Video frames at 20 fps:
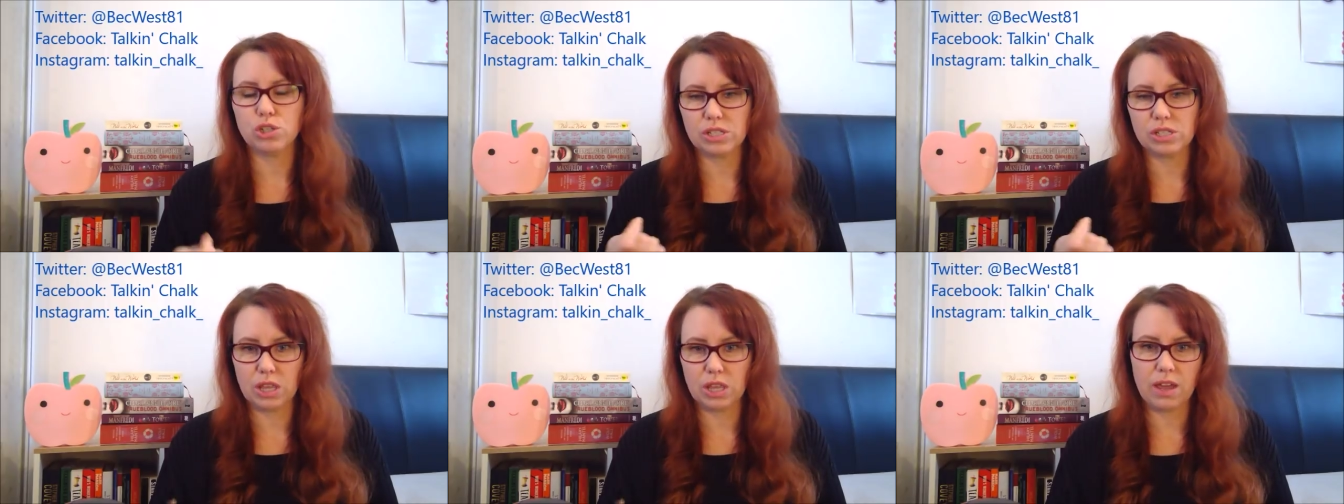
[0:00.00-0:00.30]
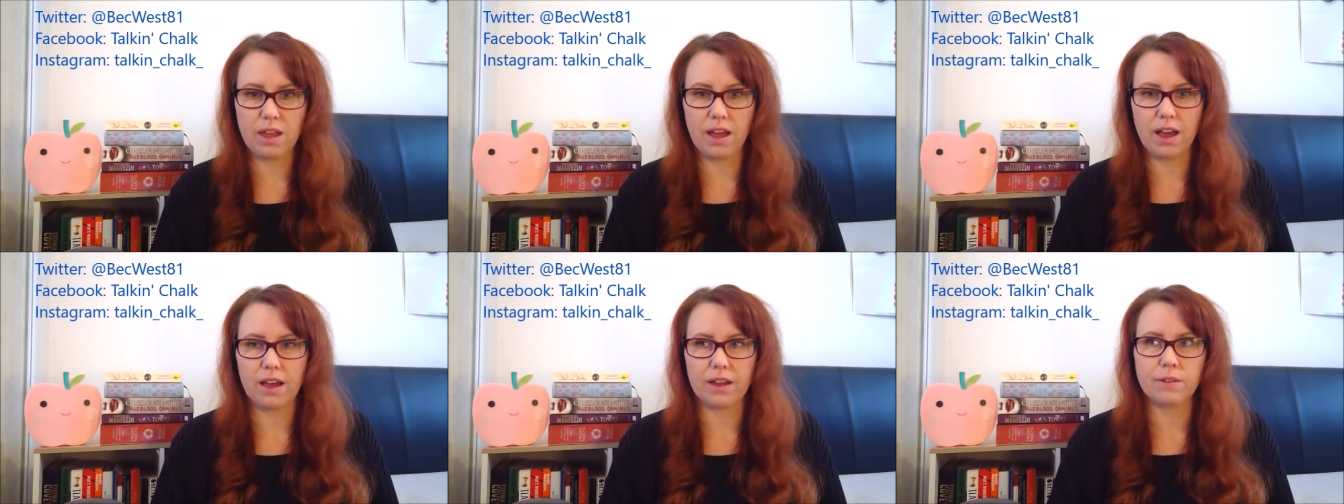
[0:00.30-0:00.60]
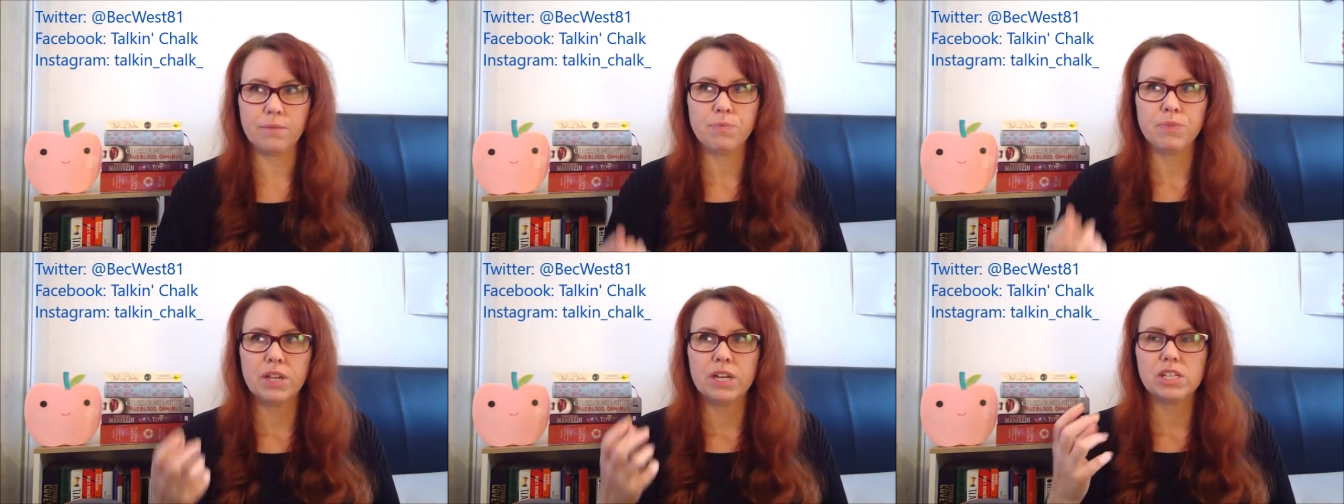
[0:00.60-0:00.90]
use thick
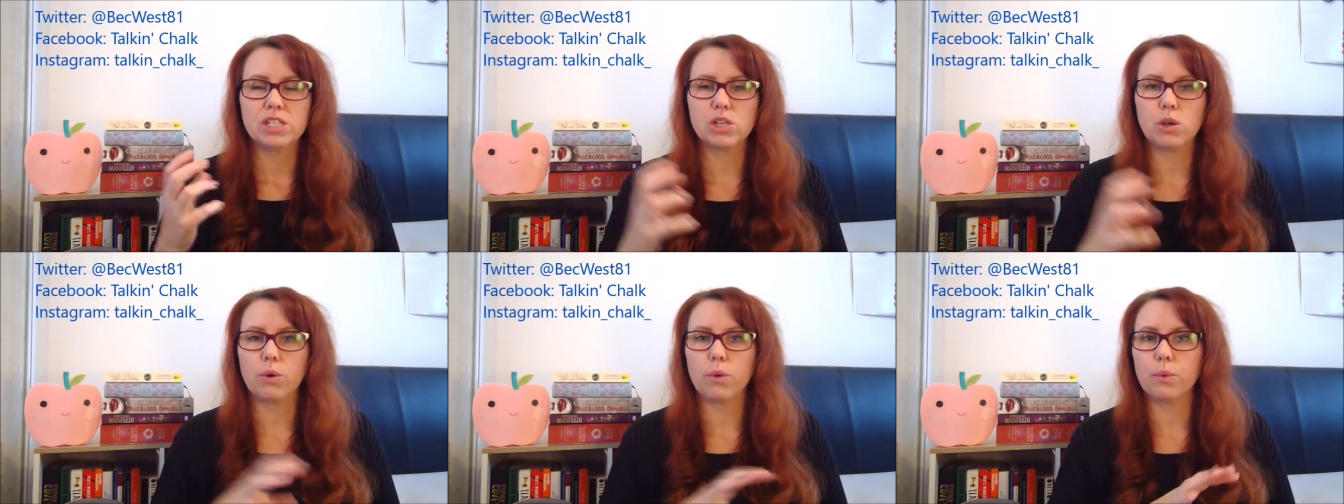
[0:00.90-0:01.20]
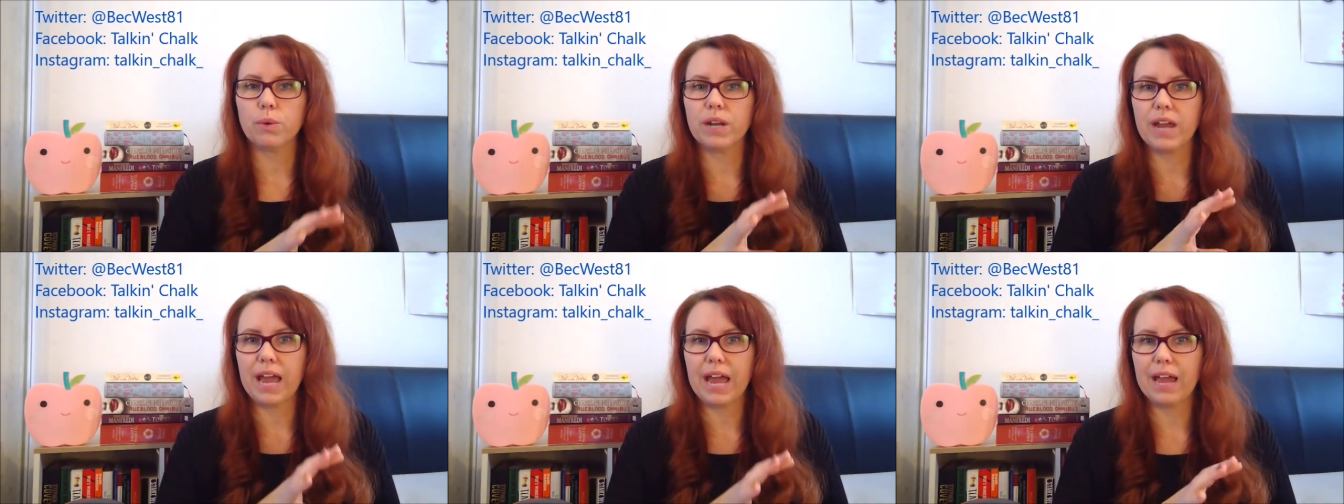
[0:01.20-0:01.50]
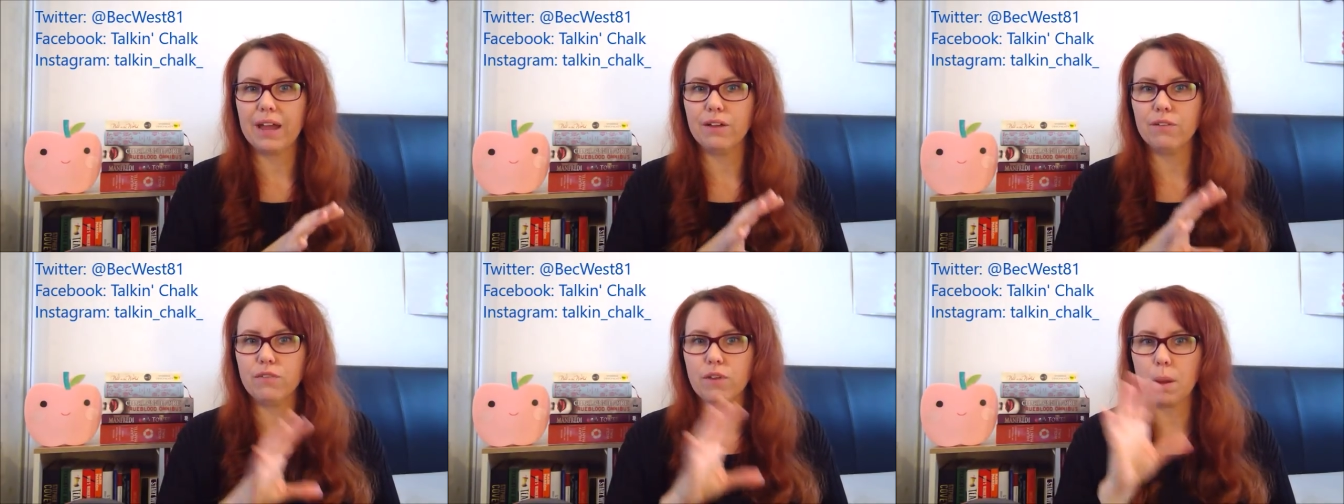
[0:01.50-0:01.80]
card. So I would
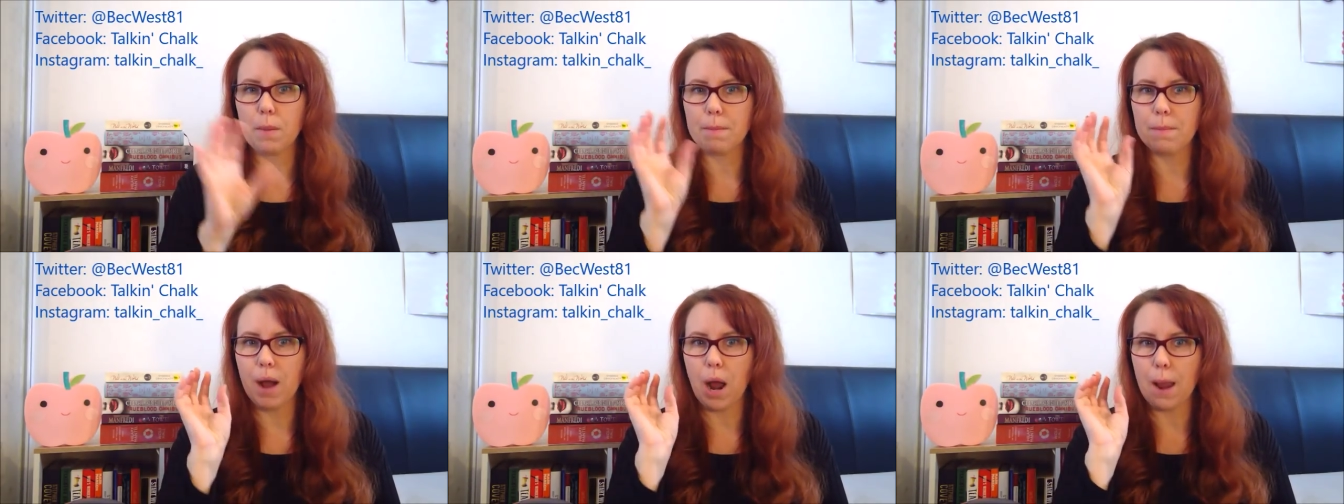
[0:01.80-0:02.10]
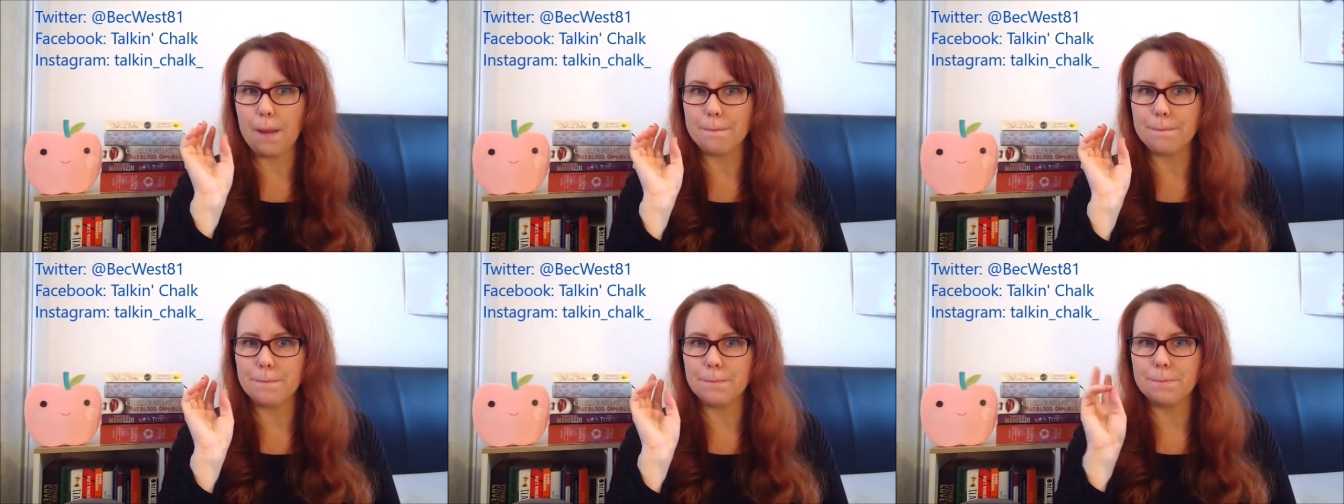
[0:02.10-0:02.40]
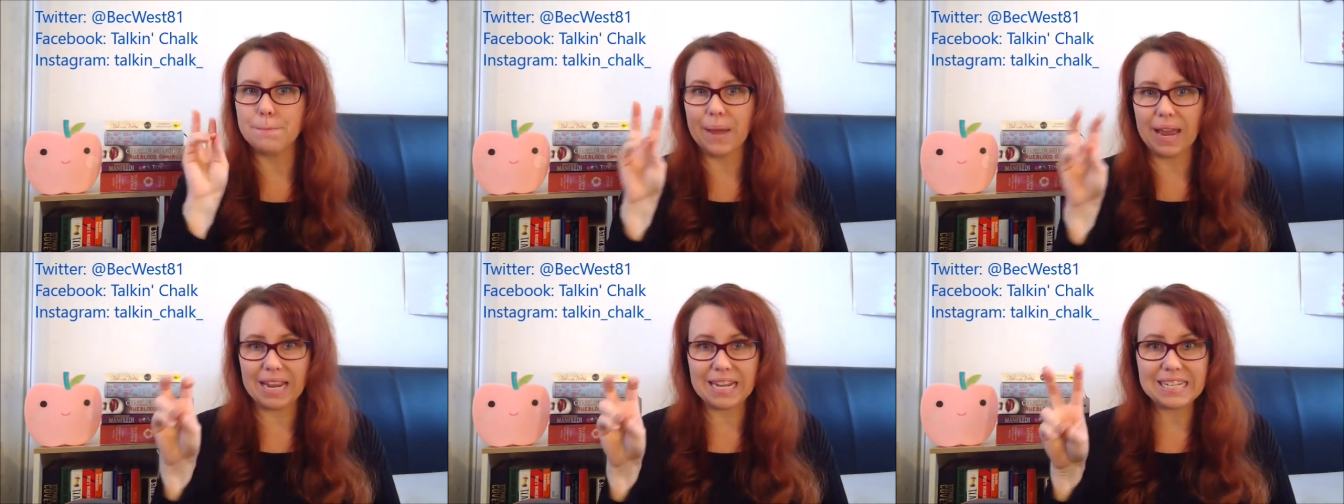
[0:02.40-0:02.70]
have my
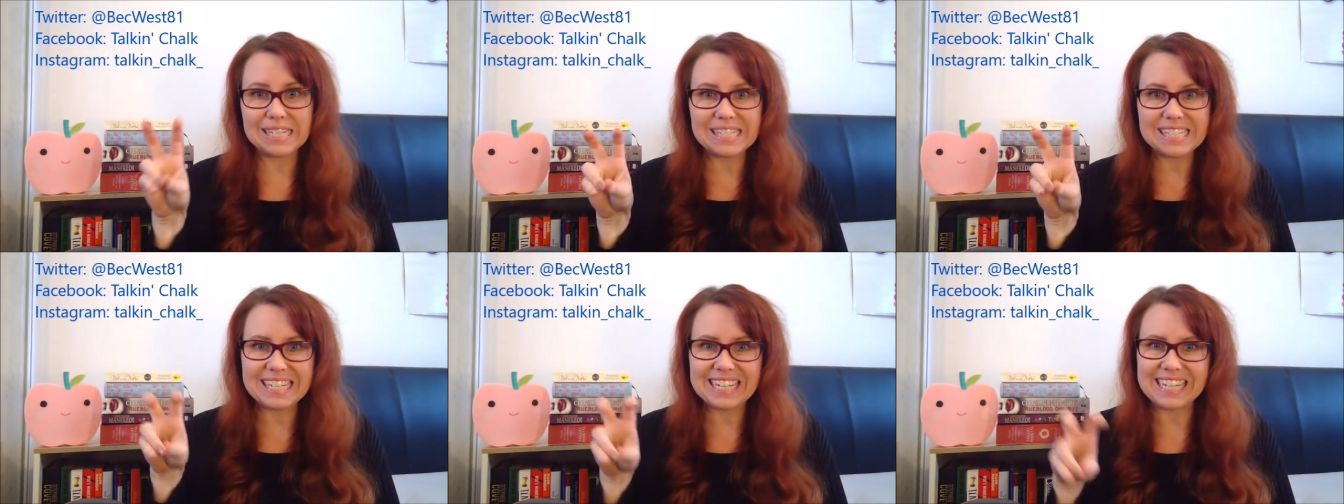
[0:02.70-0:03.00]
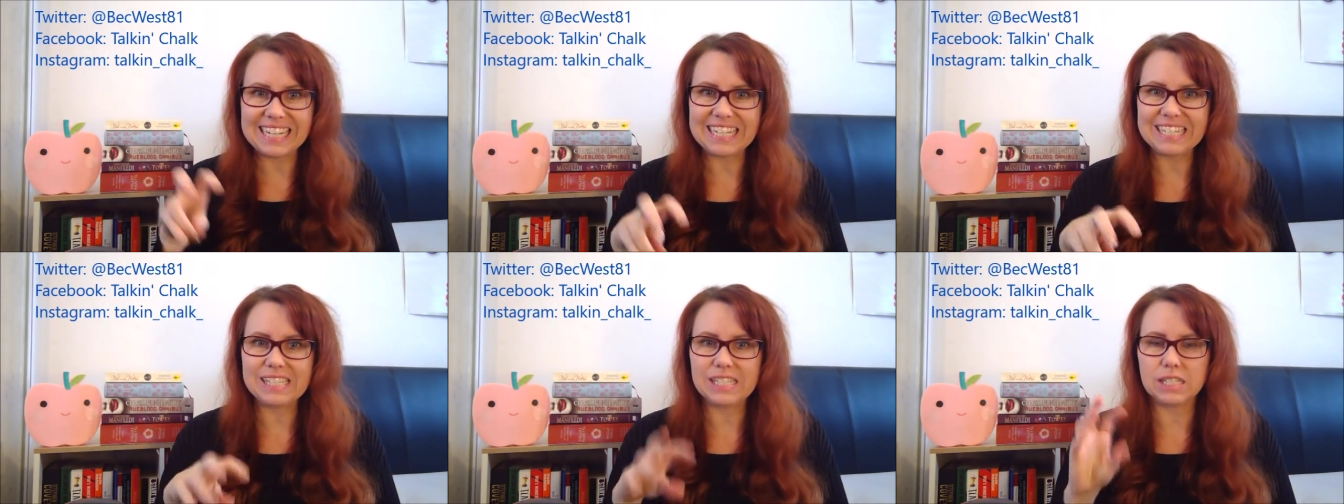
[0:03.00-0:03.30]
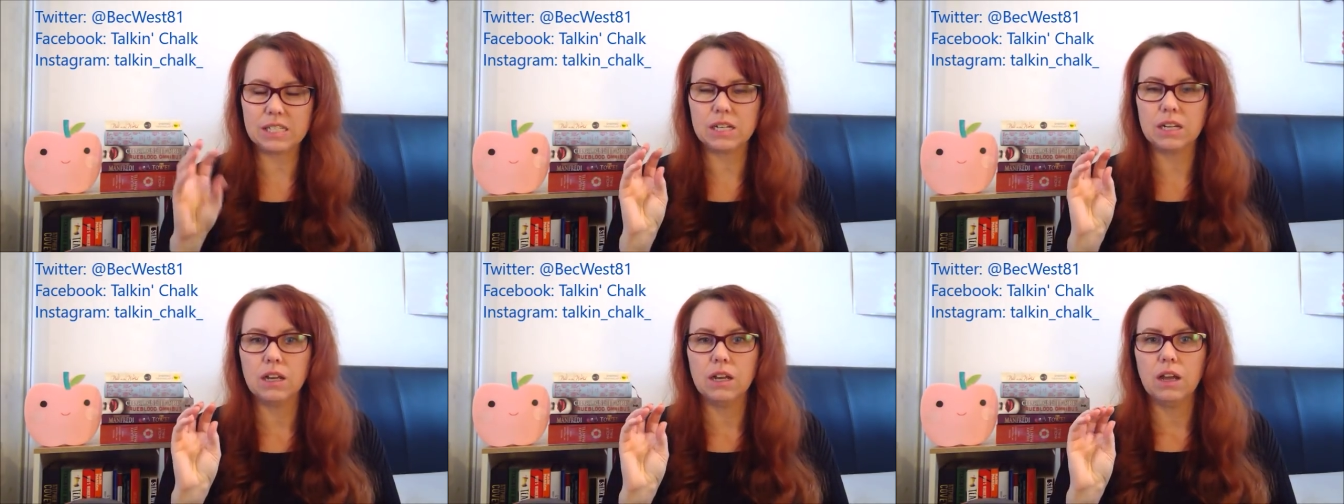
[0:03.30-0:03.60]
base
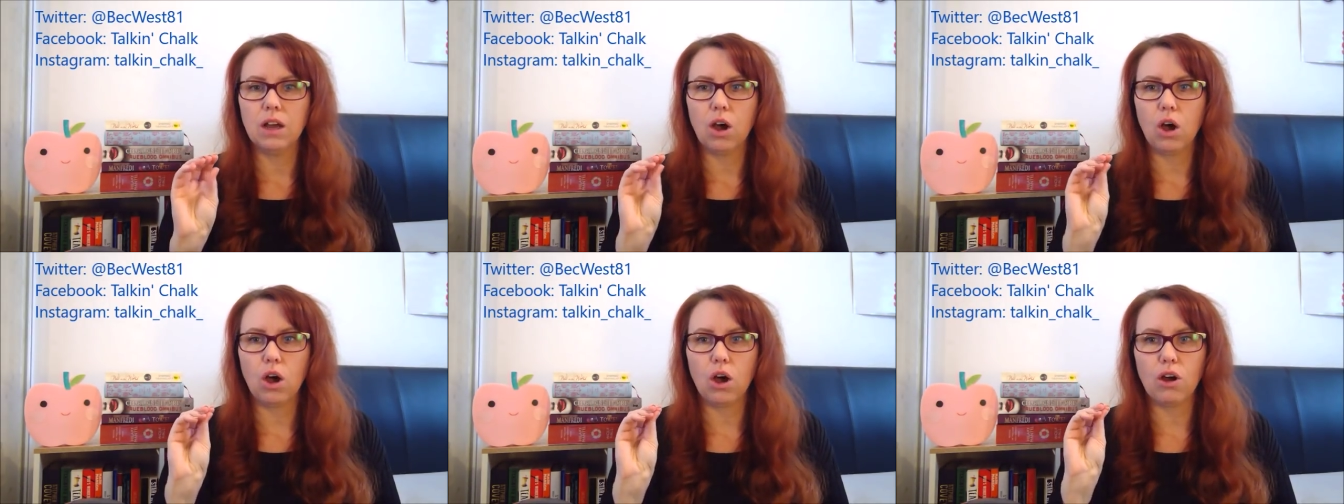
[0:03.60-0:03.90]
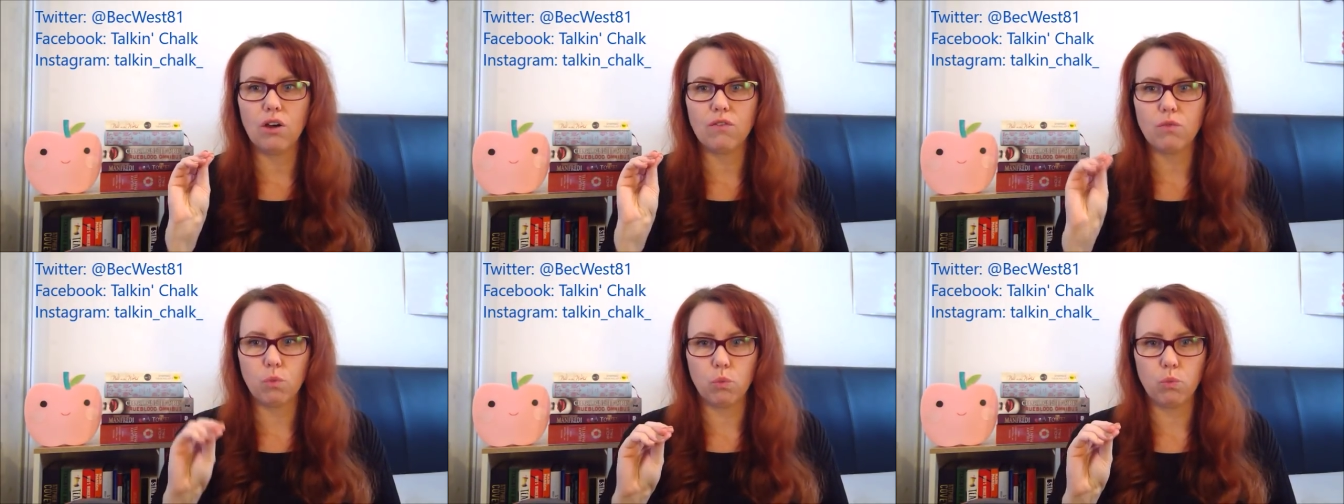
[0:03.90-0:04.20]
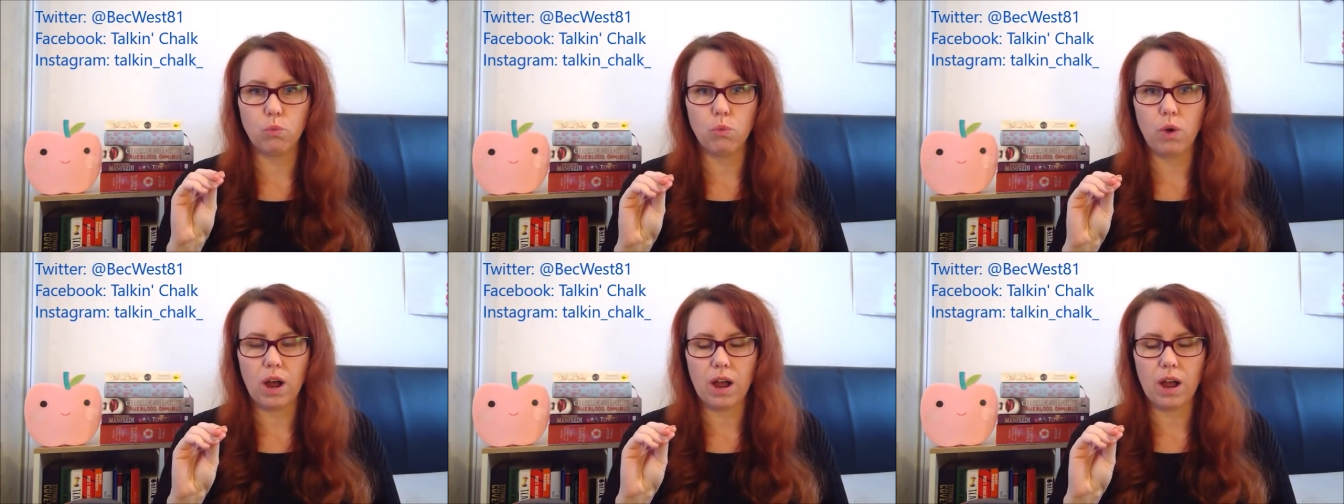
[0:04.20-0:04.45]
list of